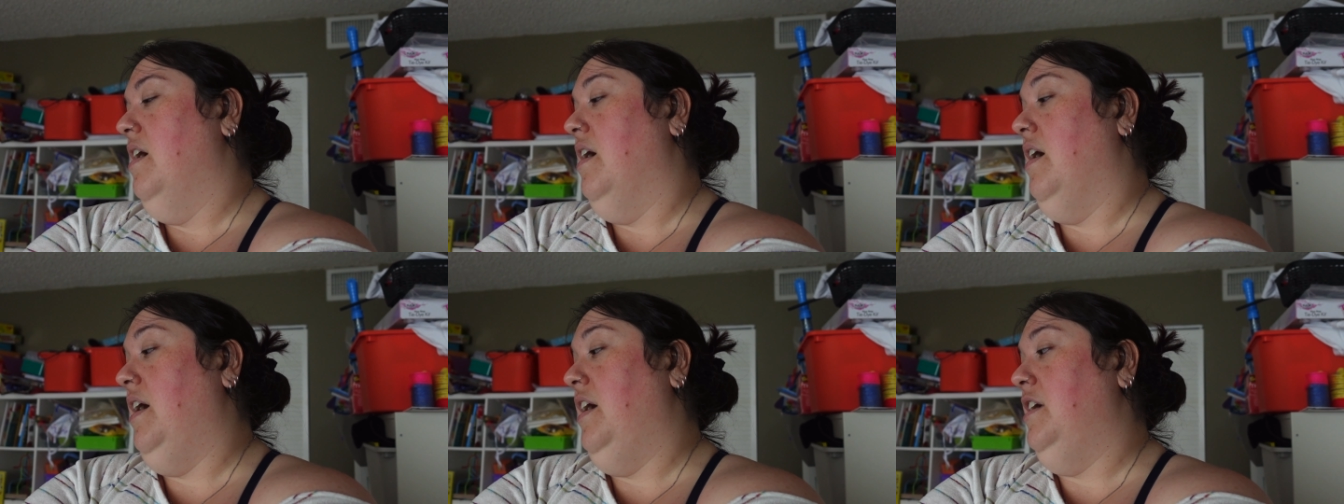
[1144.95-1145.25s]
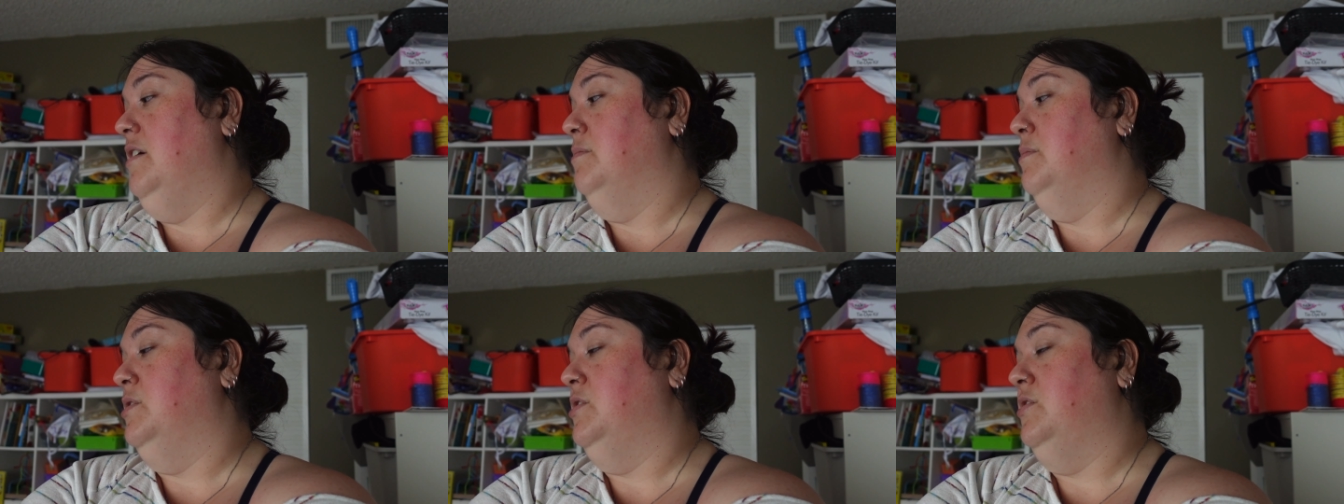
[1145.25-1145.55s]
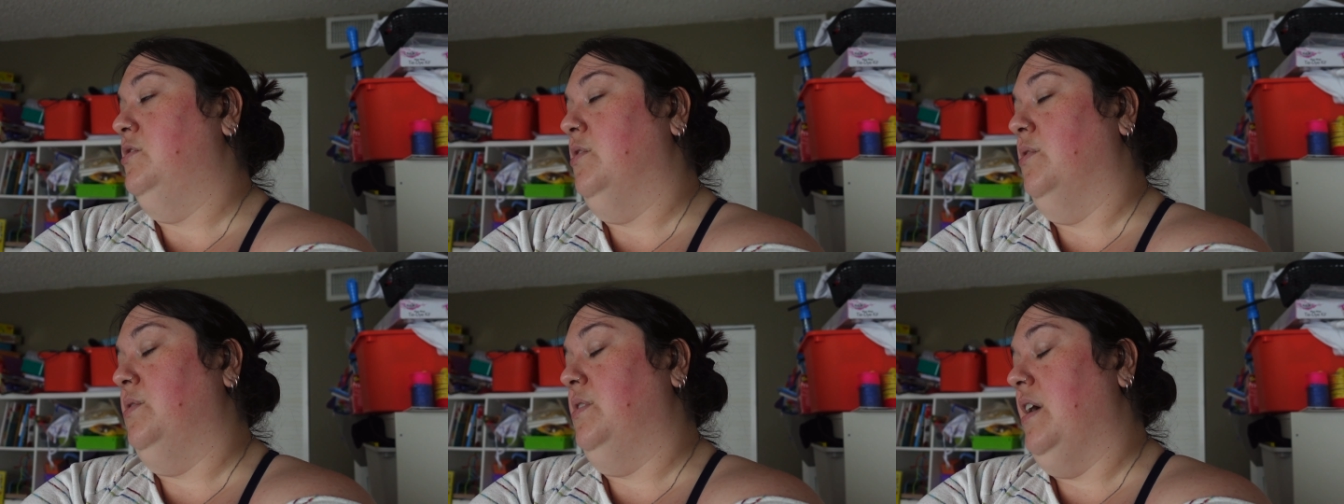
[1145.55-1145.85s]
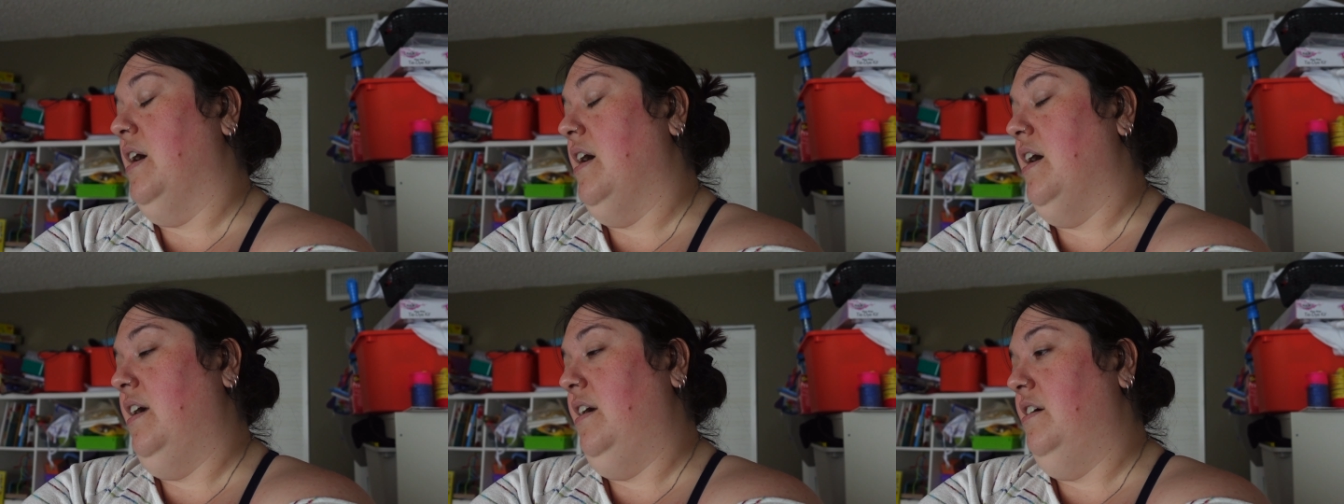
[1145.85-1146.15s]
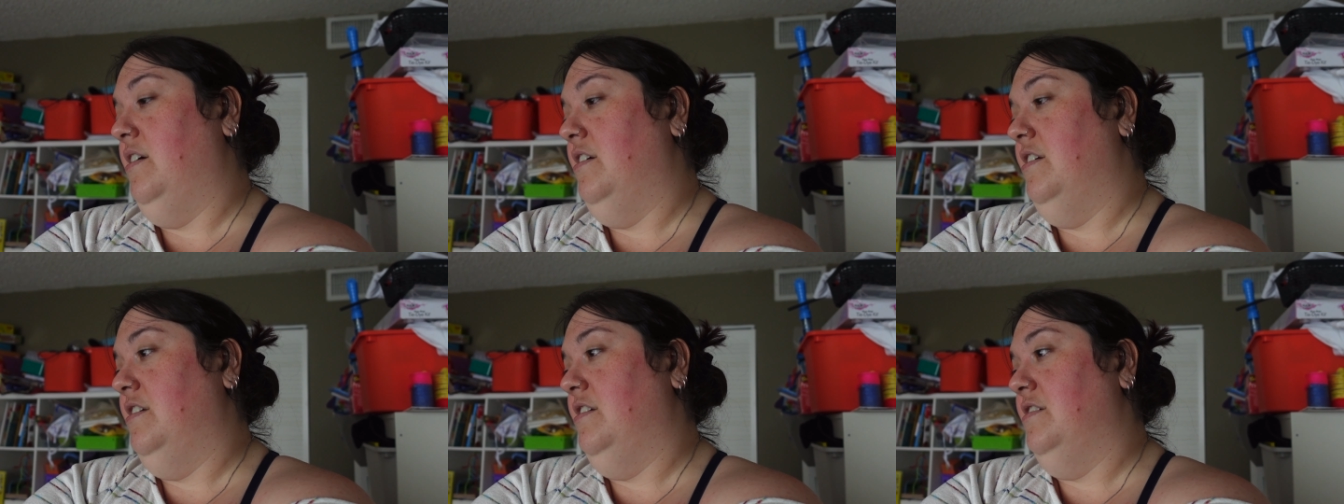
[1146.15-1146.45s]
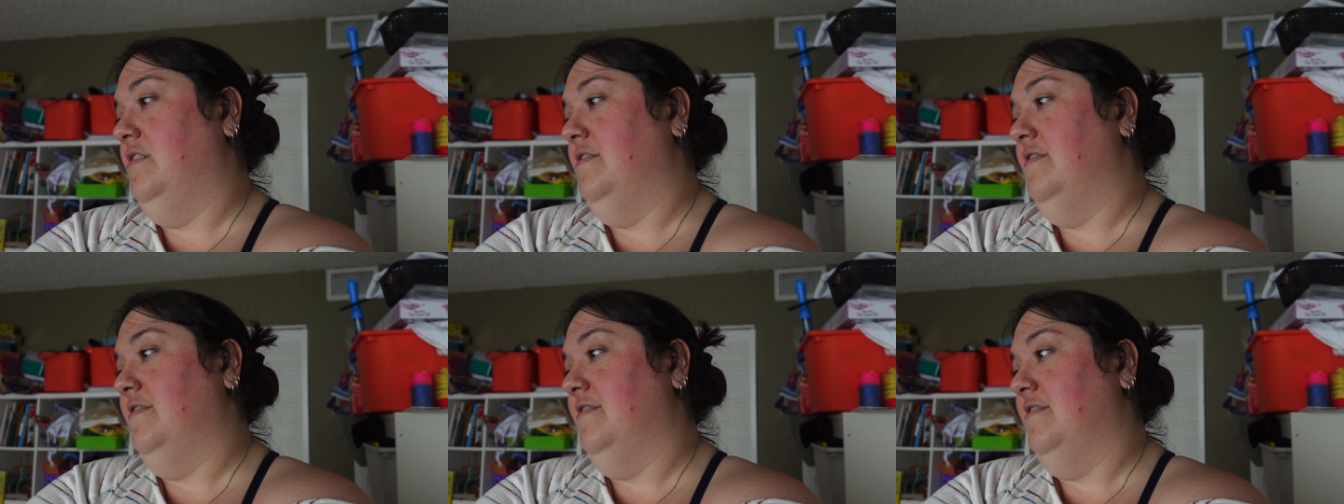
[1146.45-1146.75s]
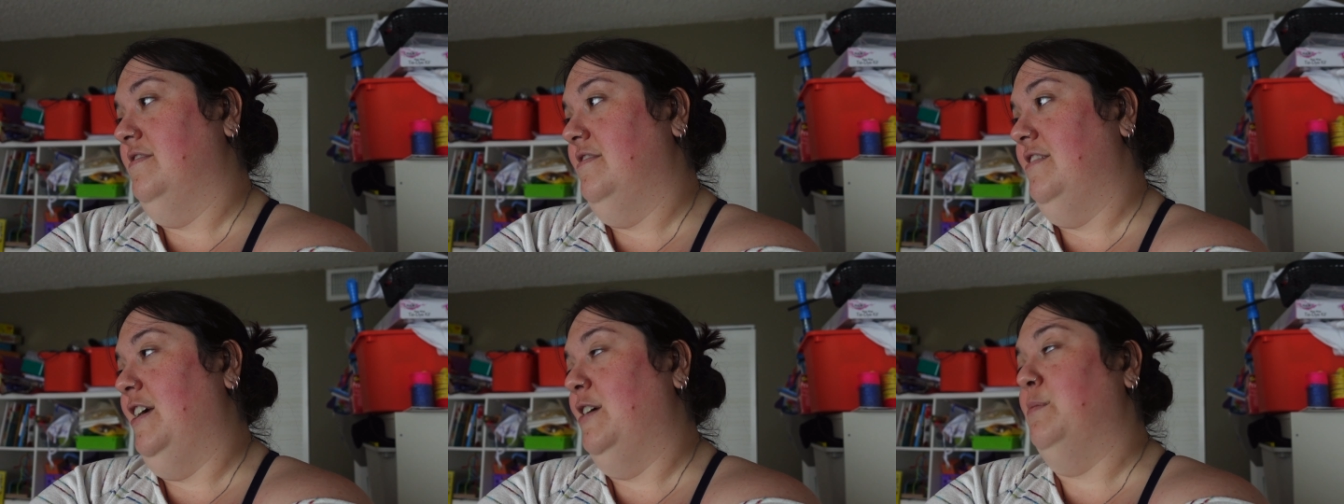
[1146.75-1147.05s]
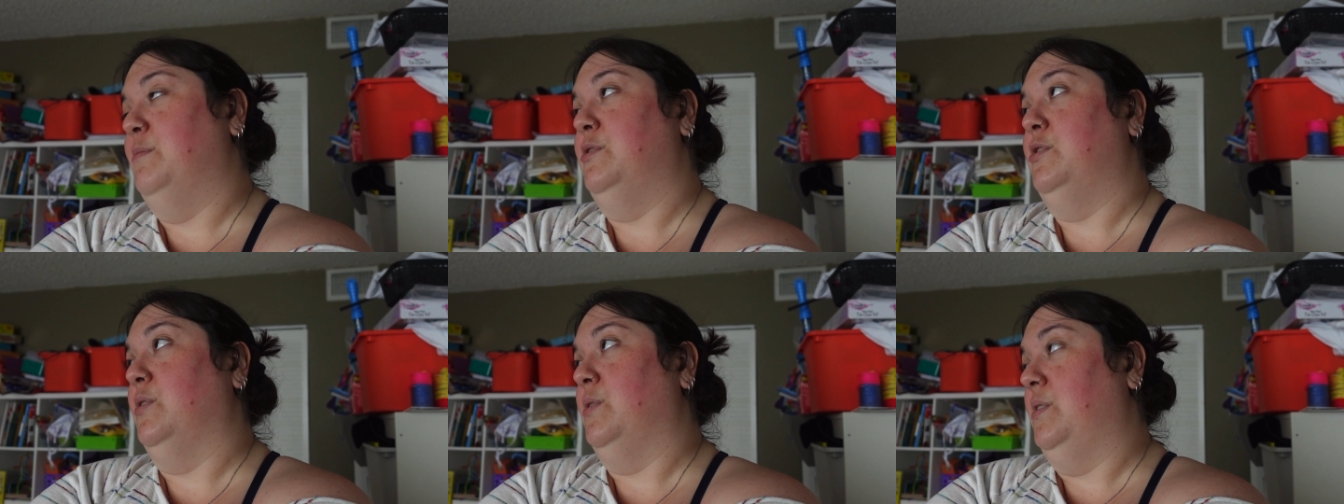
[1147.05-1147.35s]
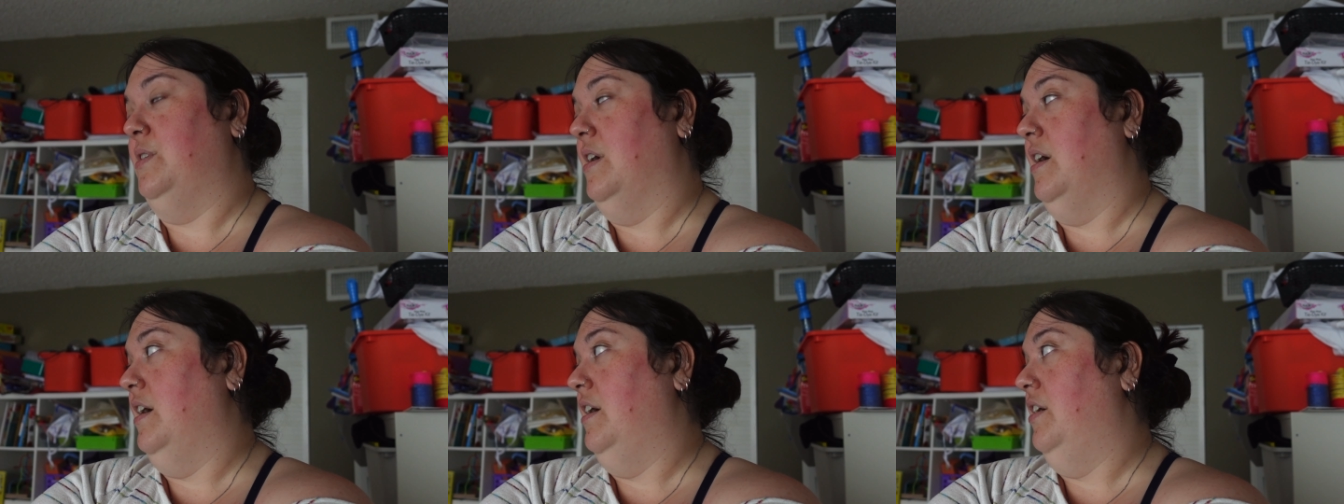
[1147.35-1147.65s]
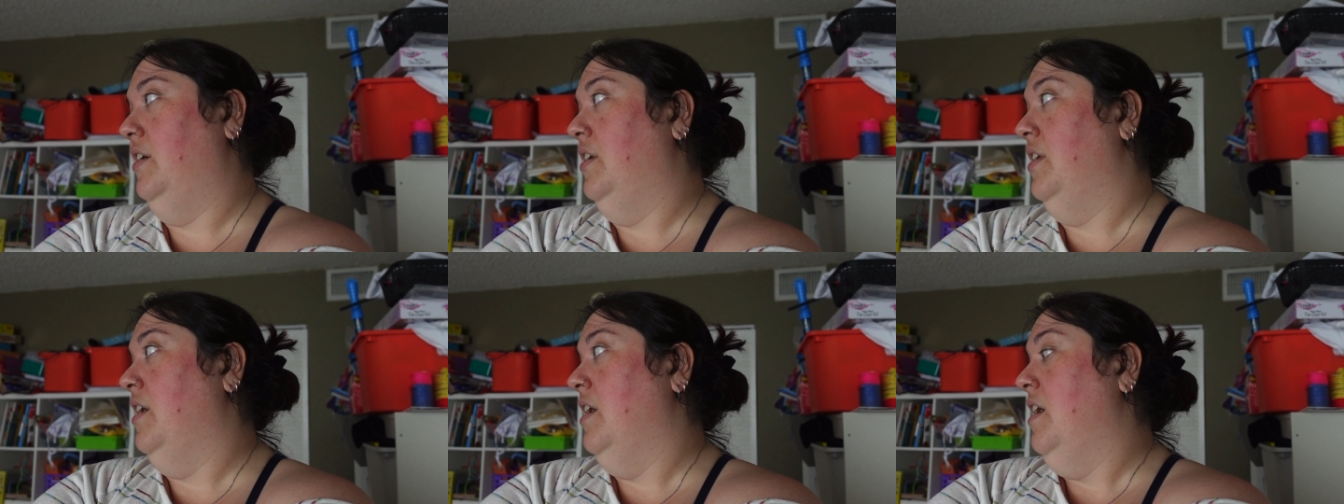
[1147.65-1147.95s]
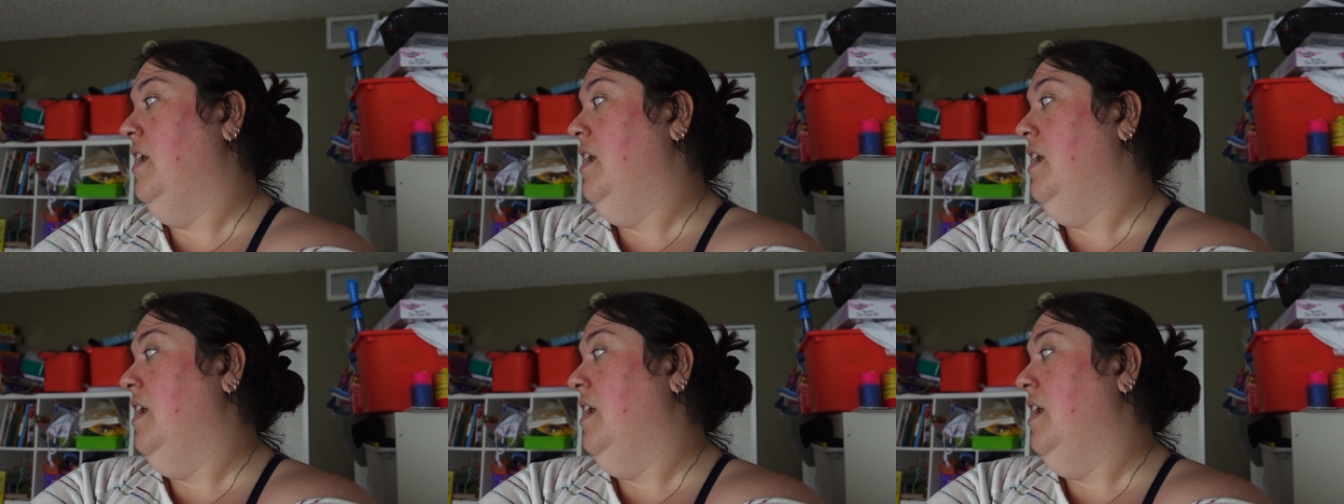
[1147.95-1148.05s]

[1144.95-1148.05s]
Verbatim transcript: I am so tired. I'm so tired.